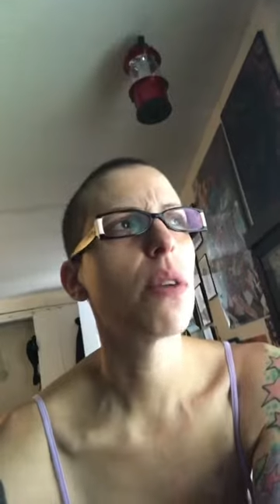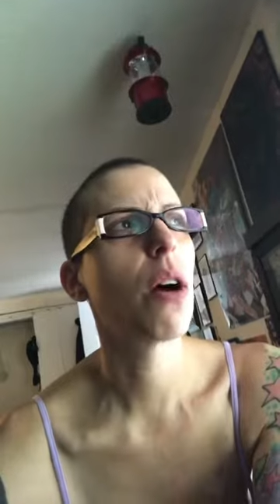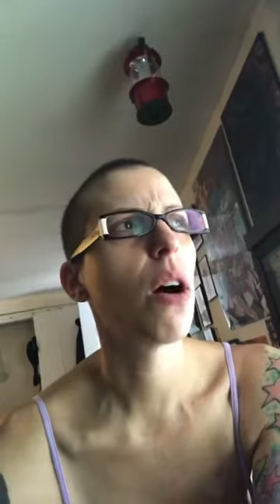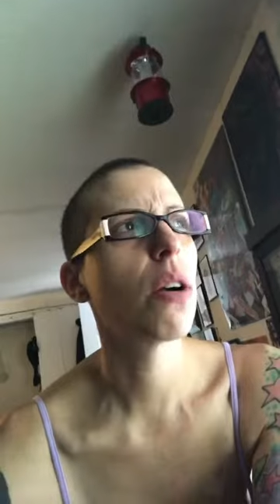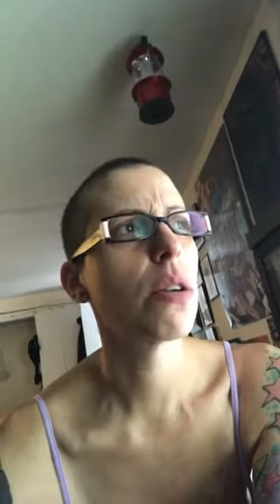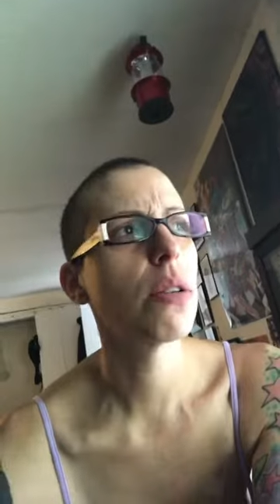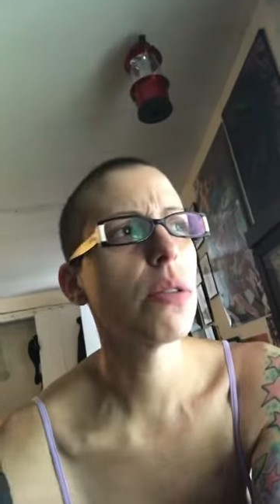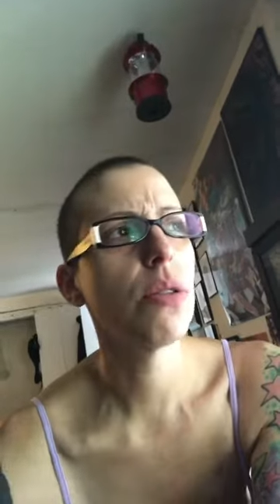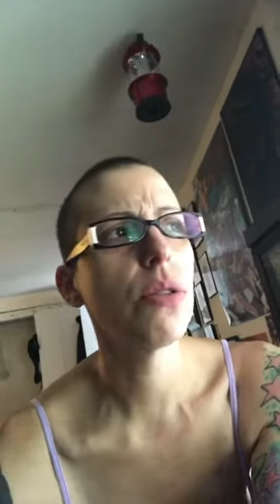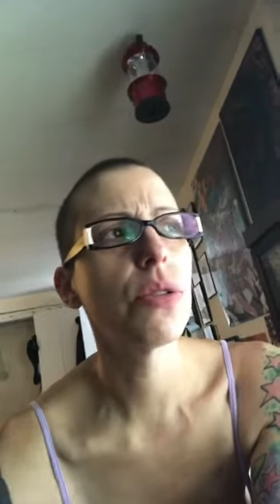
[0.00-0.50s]

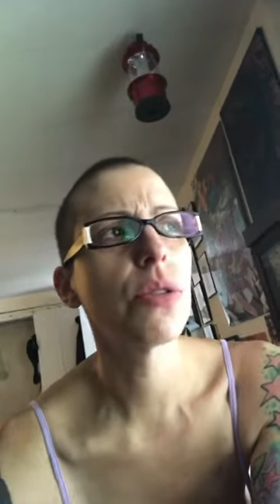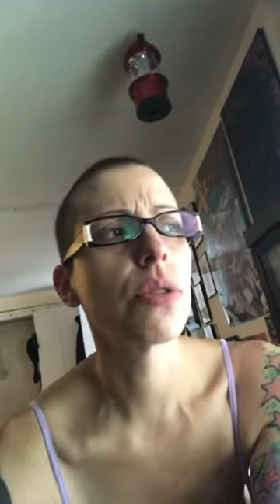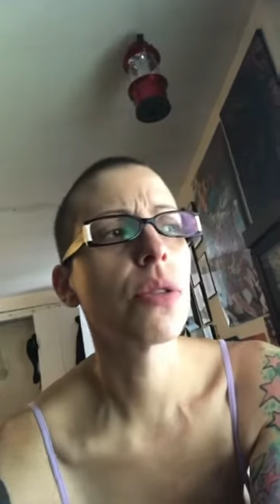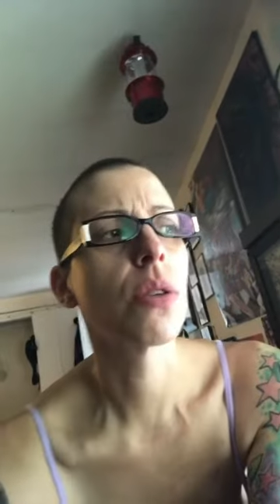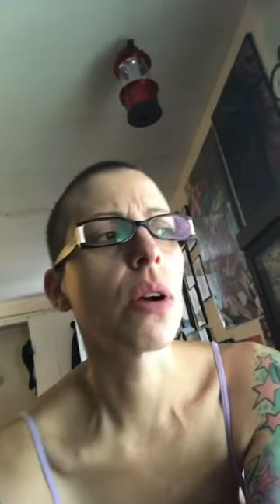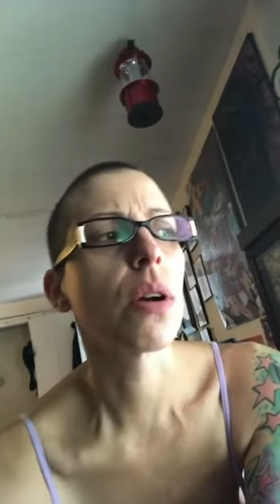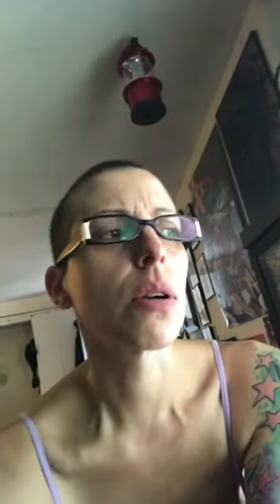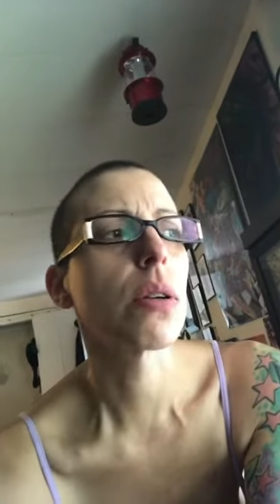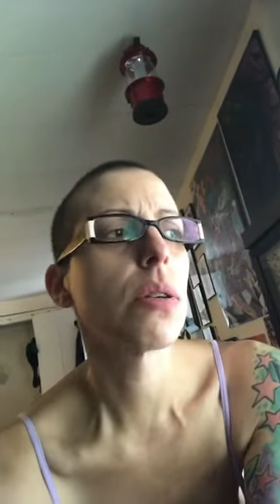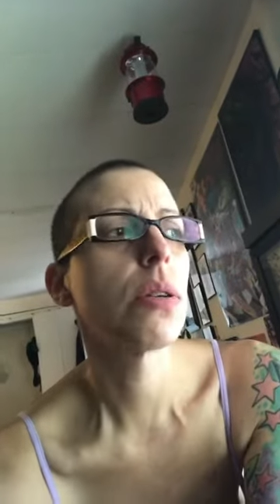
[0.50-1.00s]

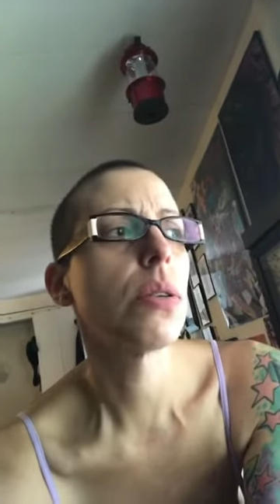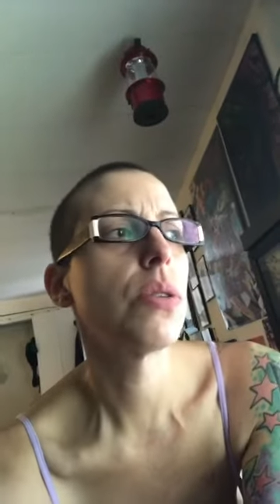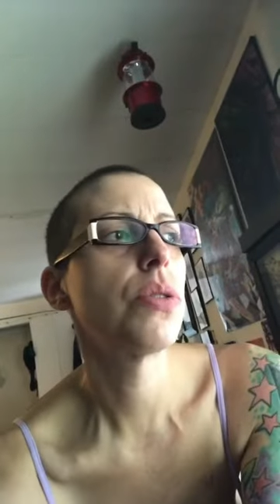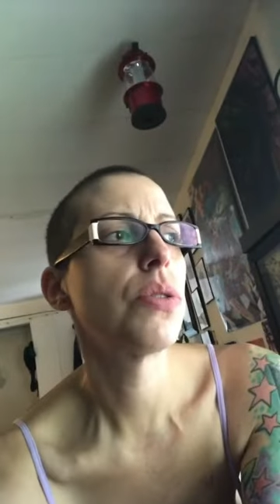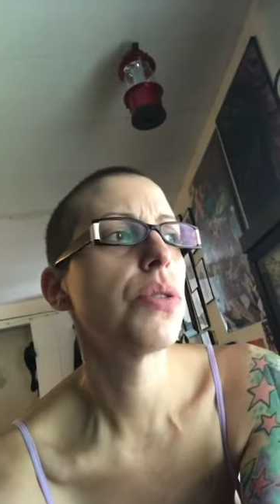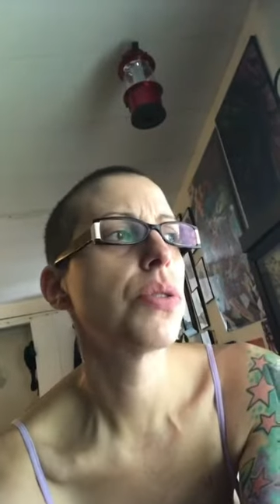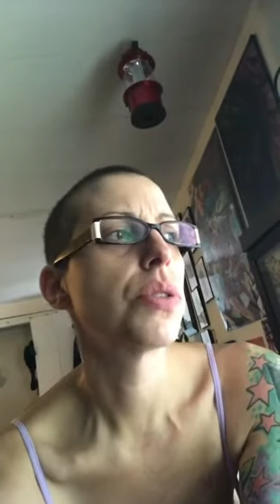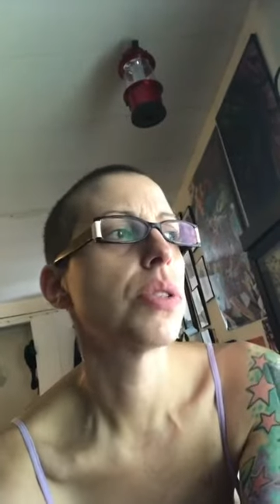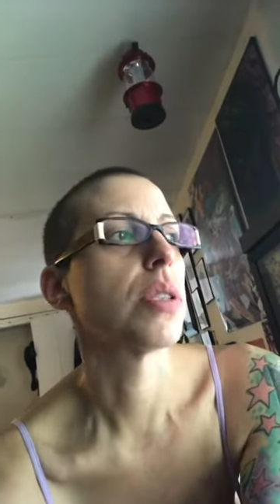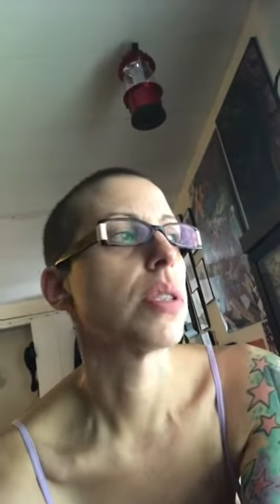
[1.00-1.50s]

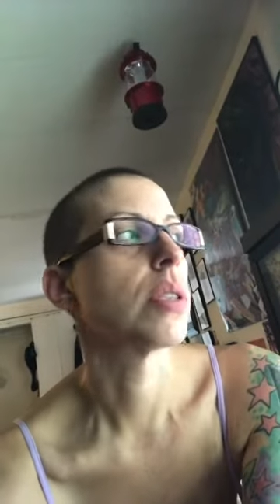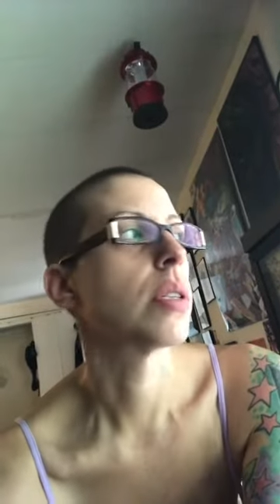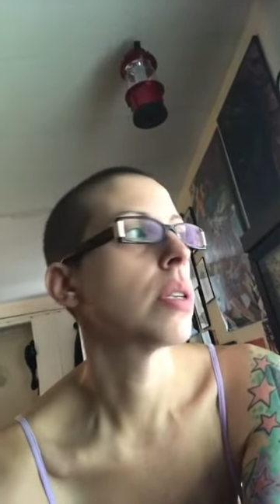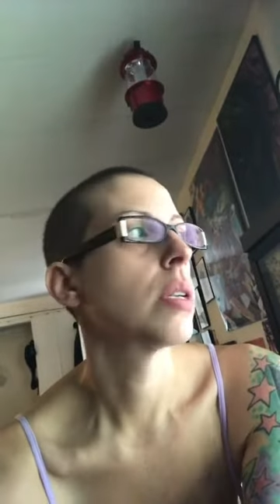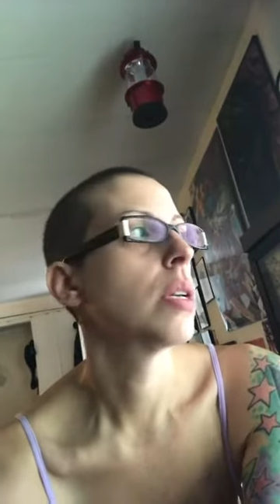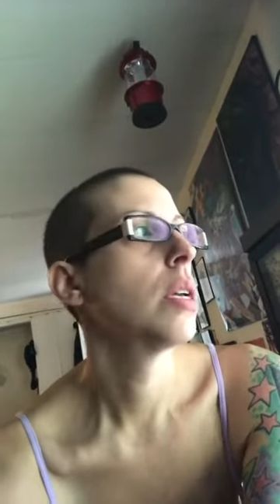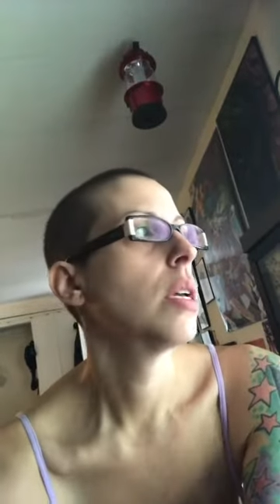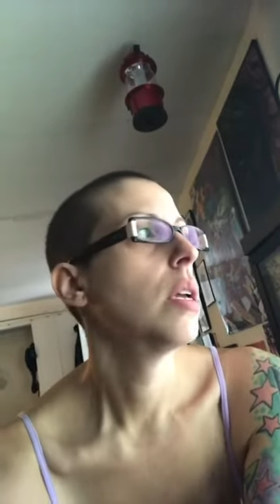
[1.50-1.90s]
articles and